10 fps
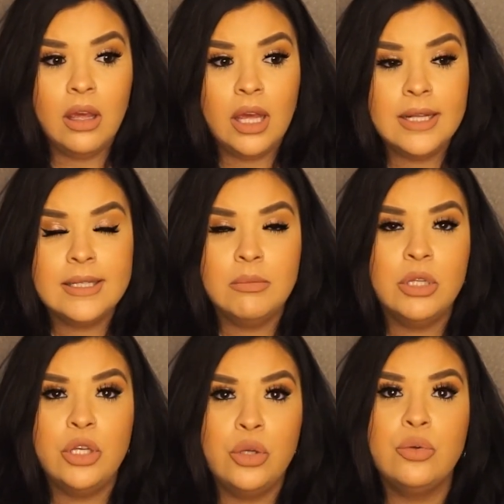it's
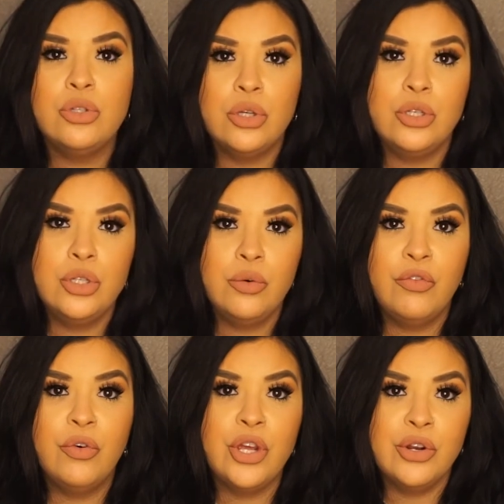something you should do
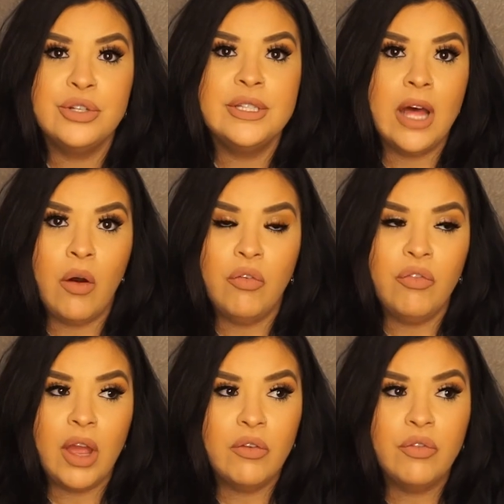for
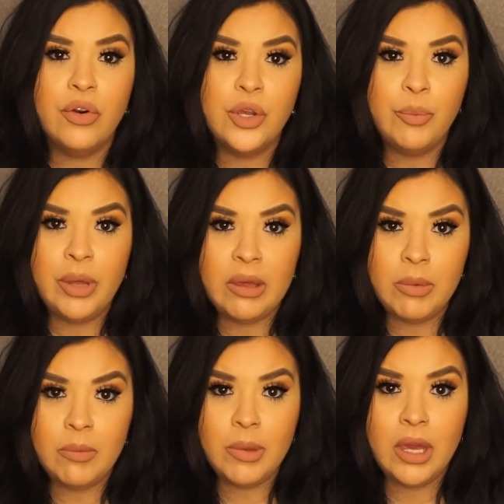yourself and for your
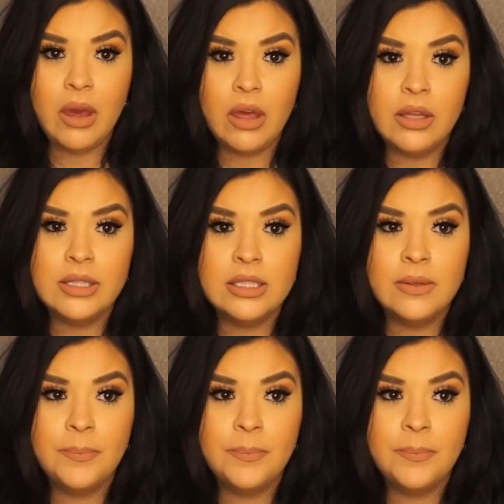baby, because